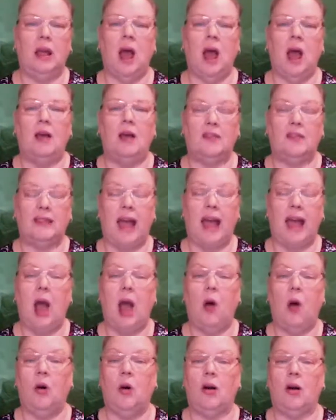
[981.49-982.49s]
us,
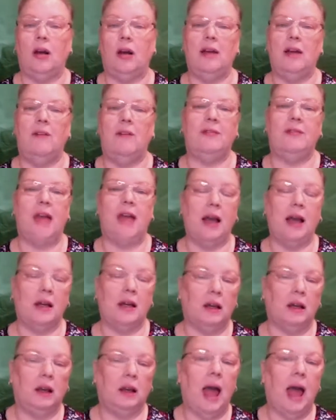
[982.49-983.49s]
our, if that
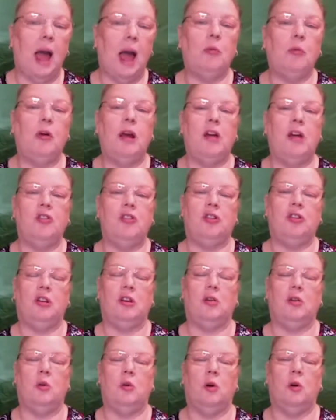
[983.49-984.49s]

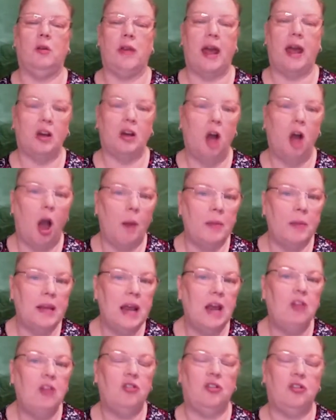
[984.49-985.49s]
collaboration or that
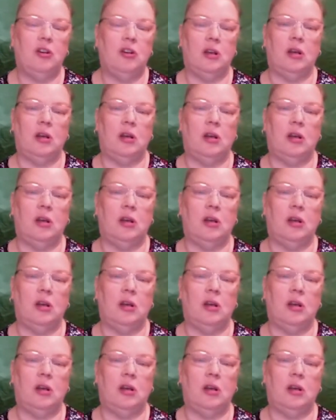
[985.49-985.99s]
accommodation